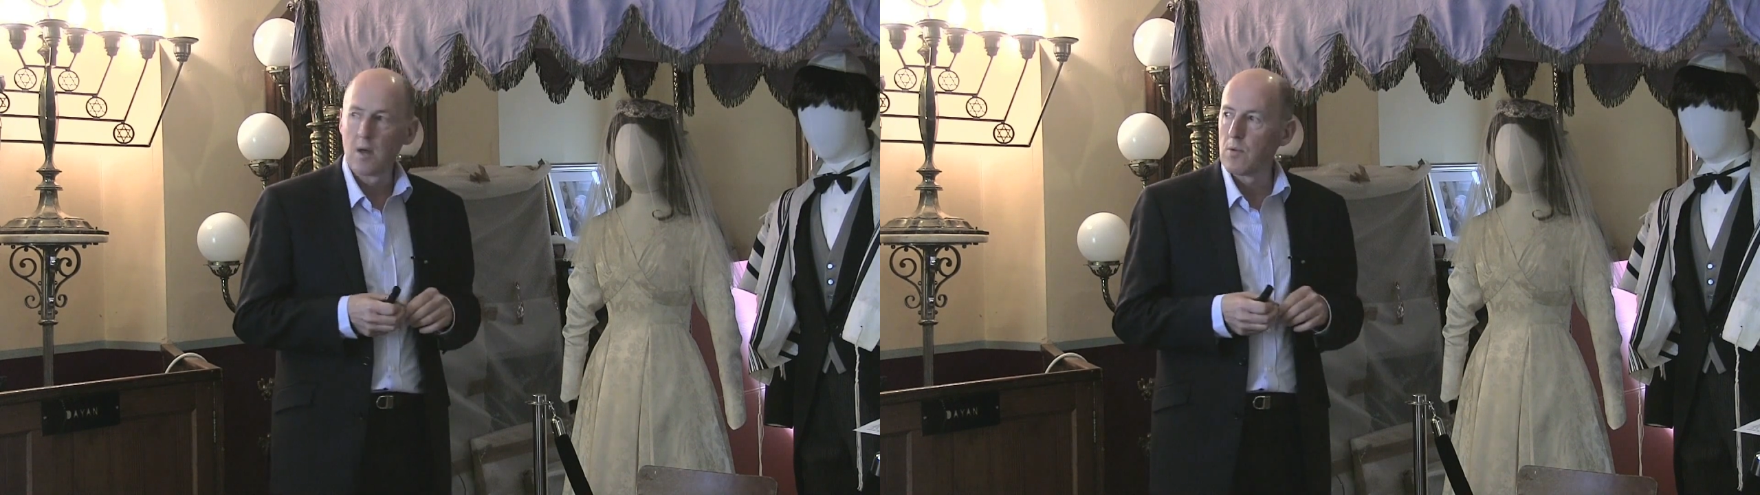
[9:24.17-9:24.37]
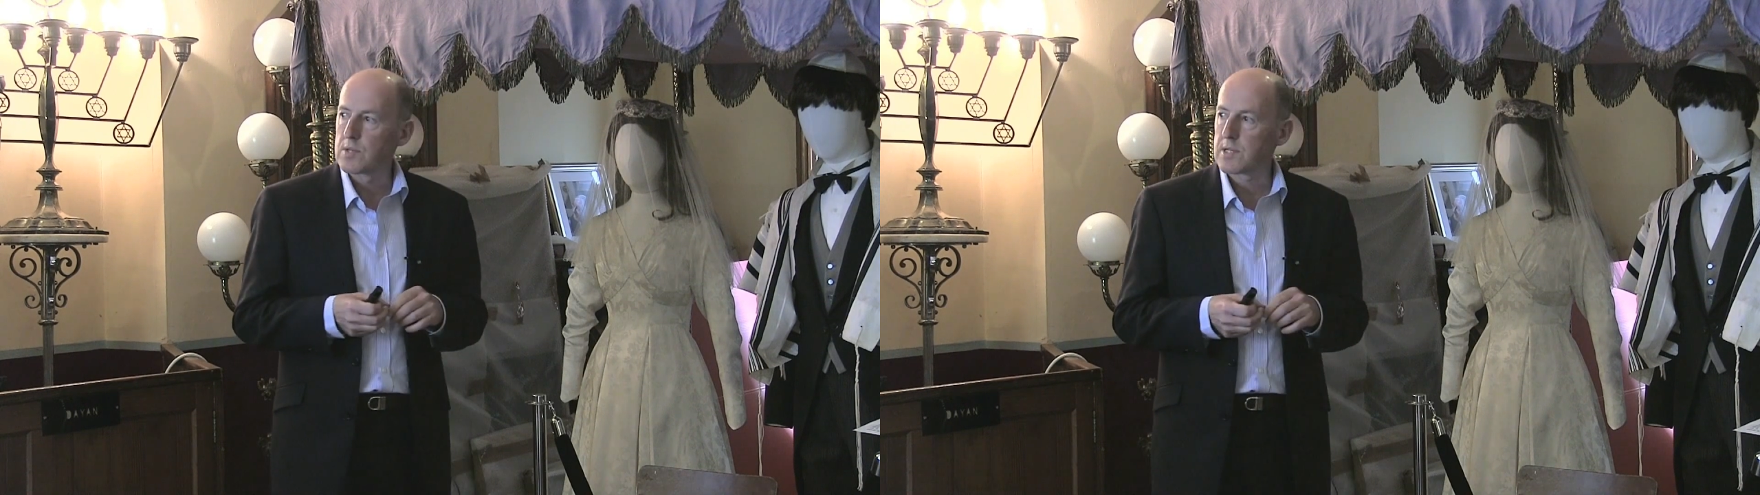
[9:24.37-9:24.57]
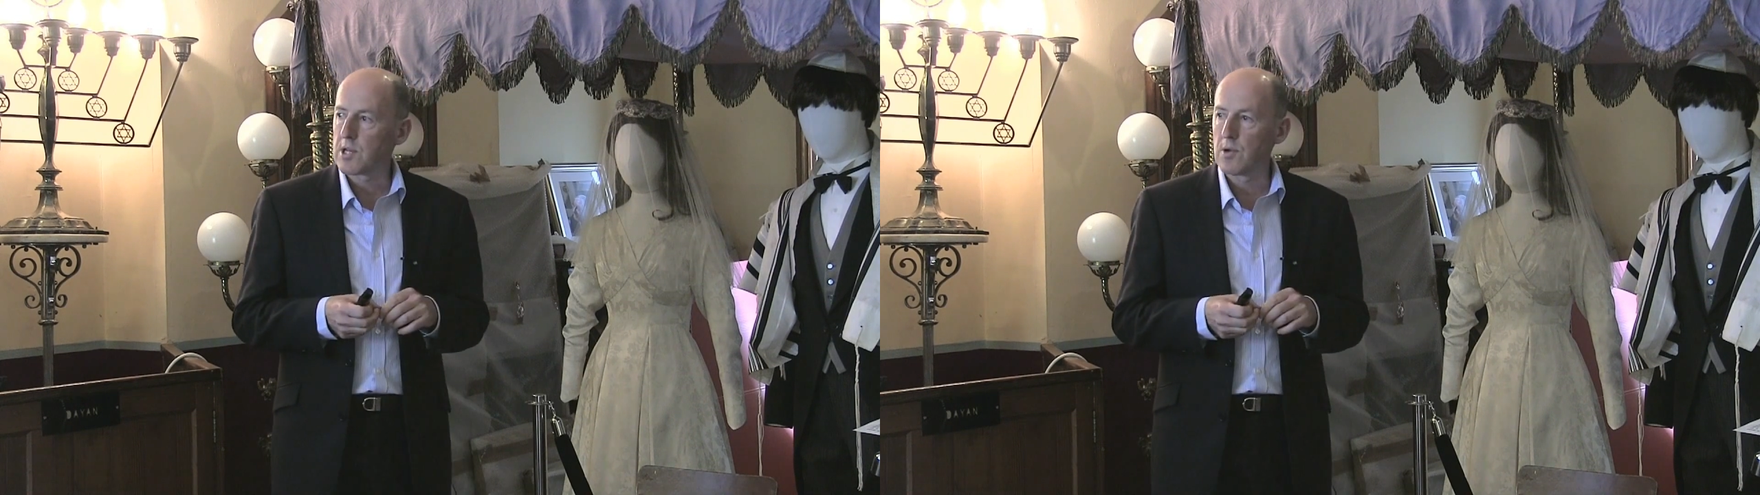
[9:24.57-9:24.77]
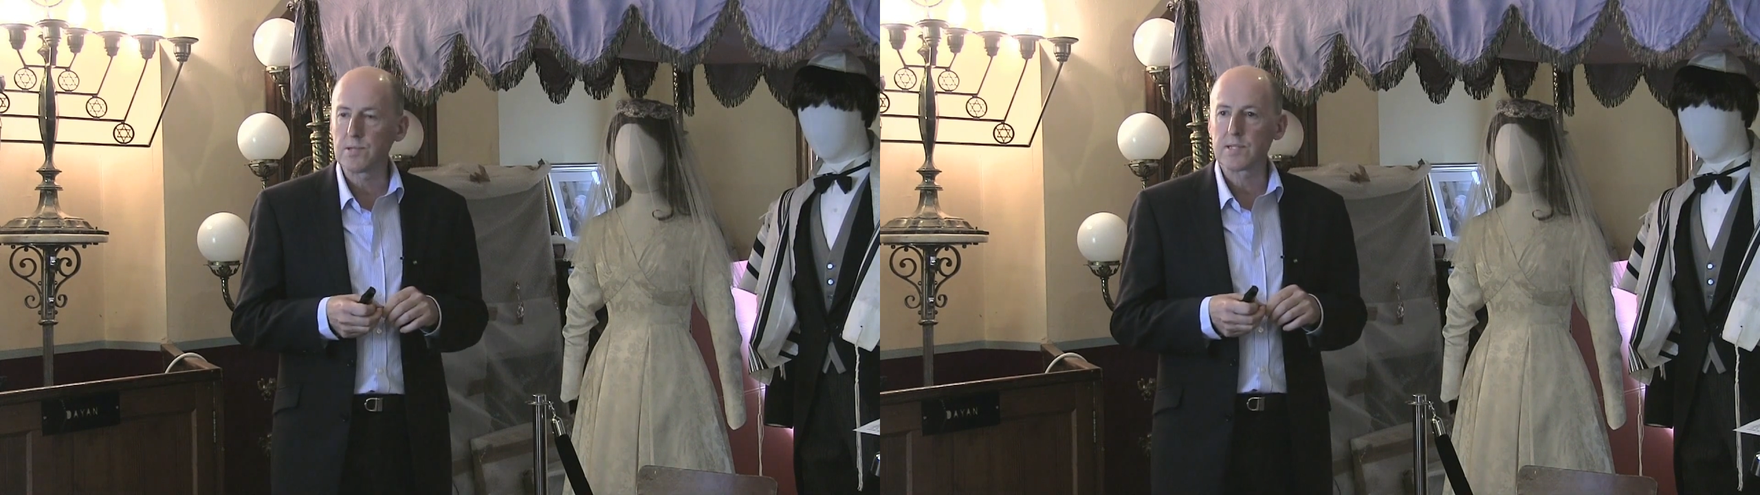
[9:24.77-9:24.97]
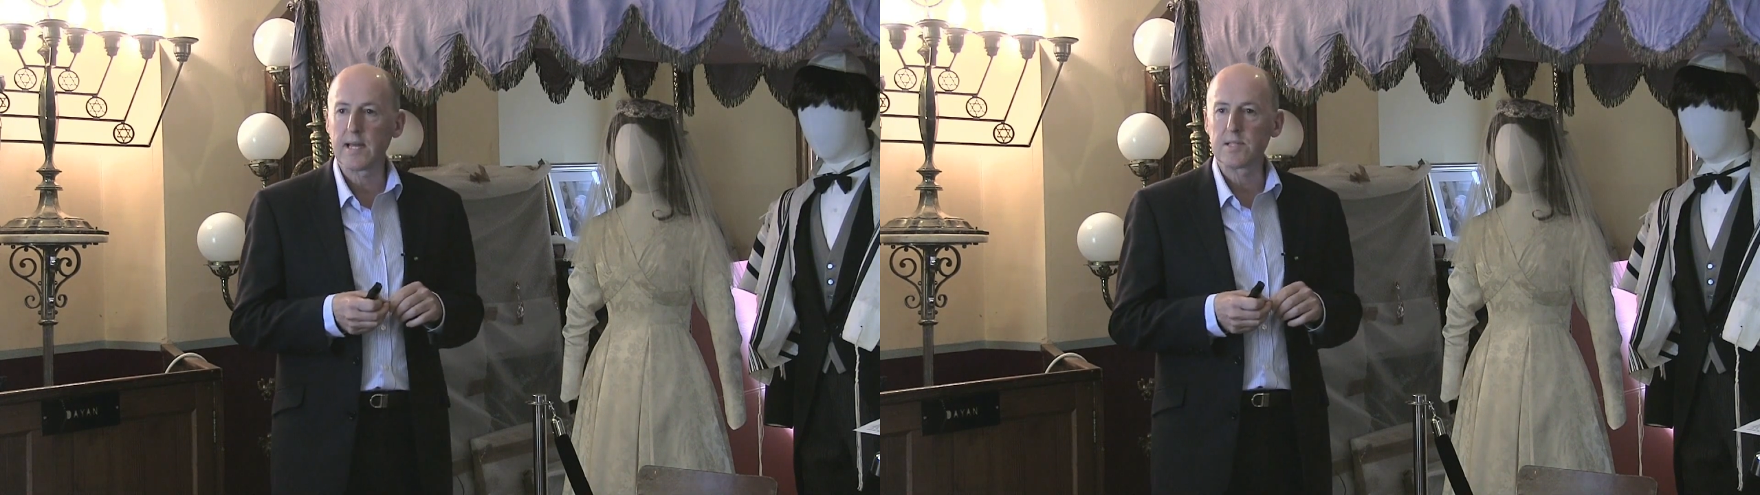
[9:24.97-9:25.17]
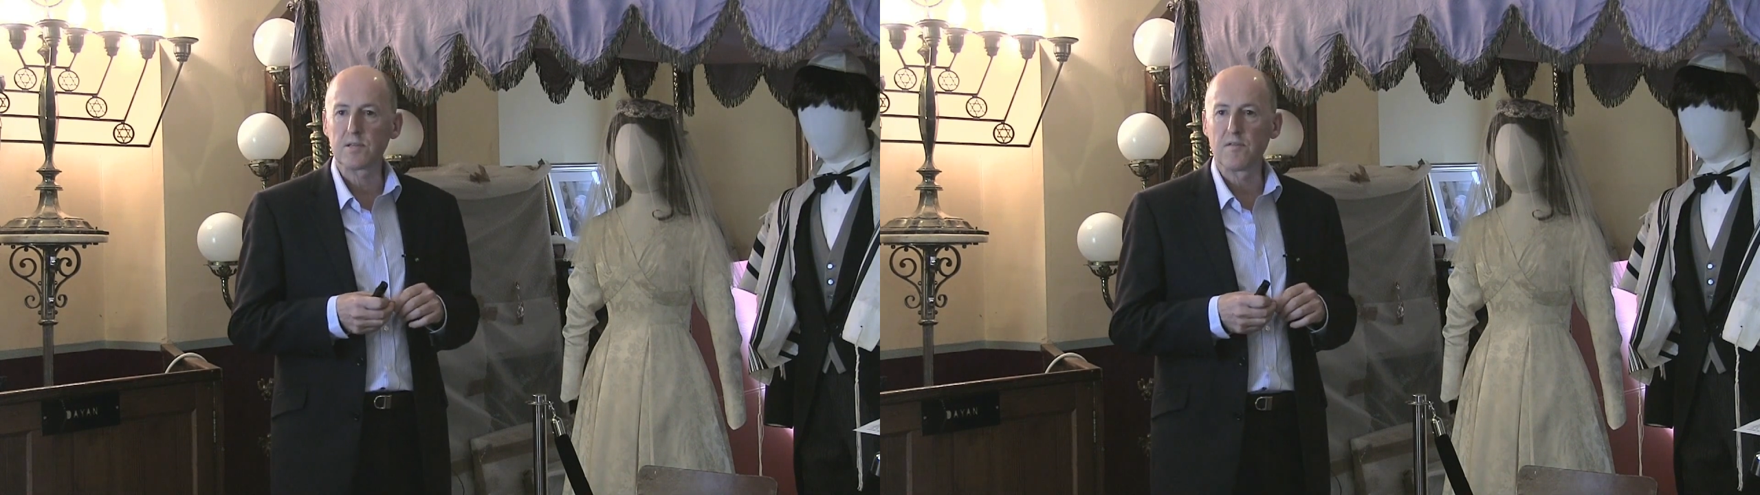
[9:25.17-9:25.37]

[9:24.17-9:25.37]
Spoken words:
was this whole sense